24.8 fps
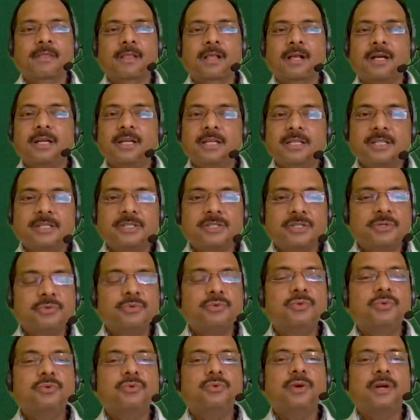It is due
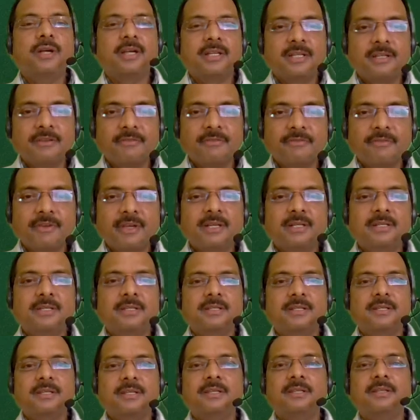to a defect
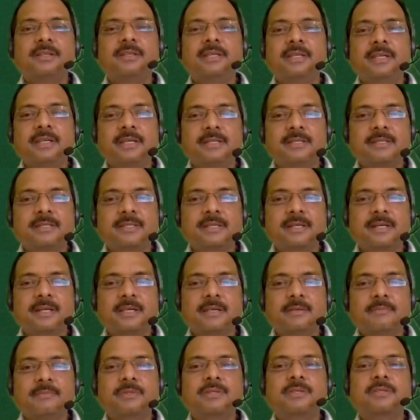in the
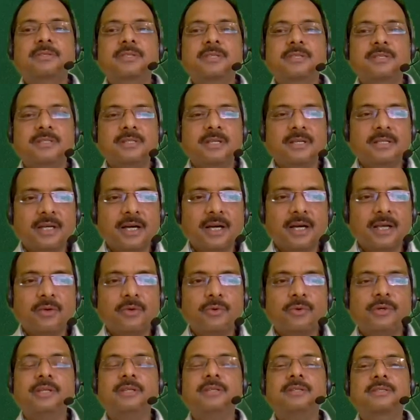enzyme
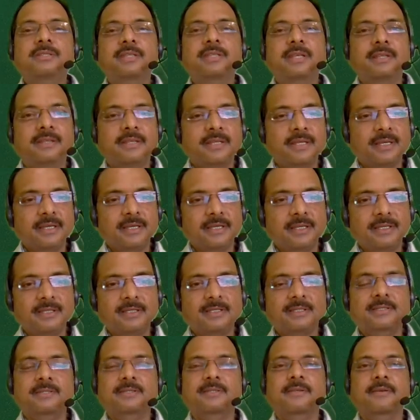cystathionine
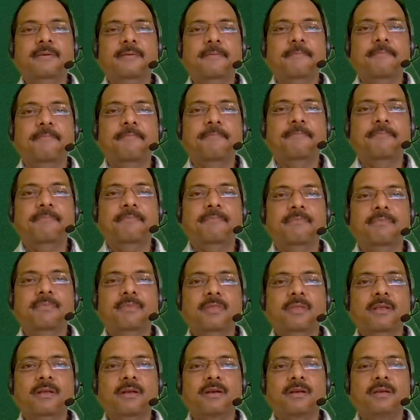synthase.
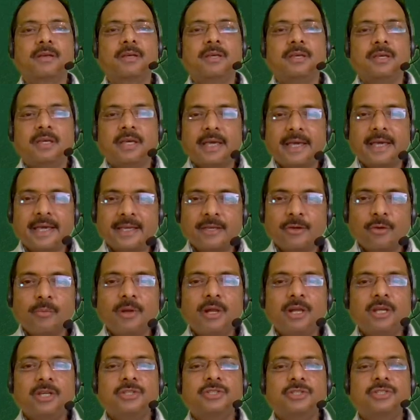
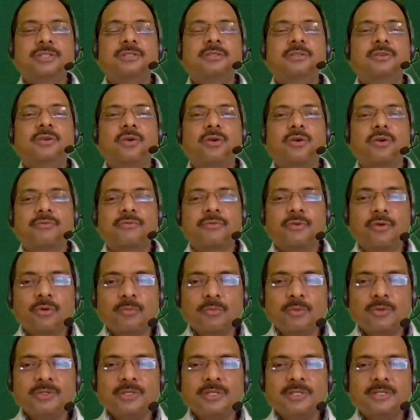Accumulation of
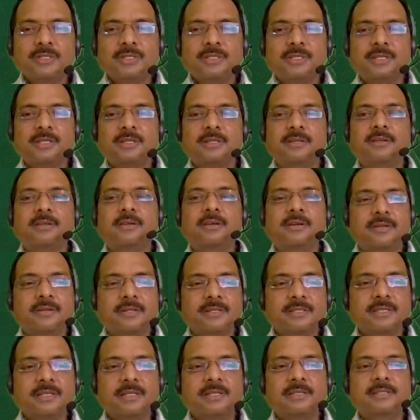homocysteine
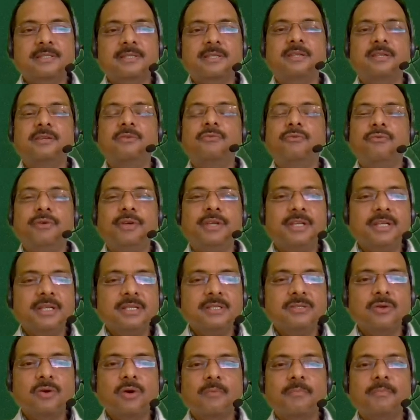results in various
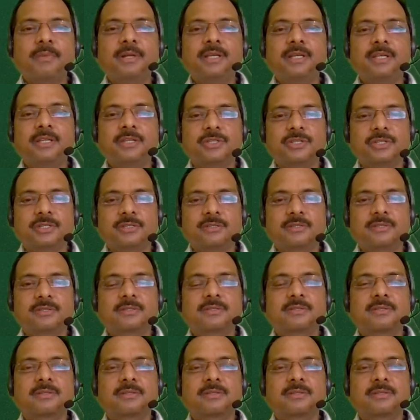complications,